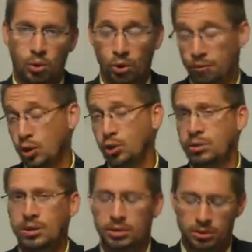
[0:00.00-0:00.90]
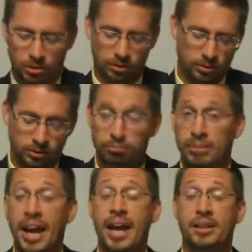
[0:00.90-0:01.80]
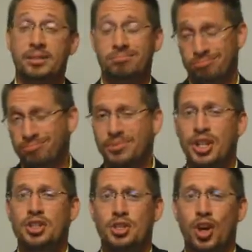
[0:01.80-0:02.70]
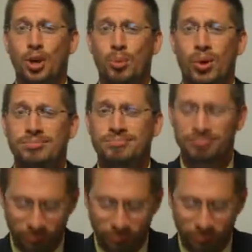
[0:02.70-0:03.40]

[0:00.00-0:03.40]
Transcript: or food, but hey, it's a starting point."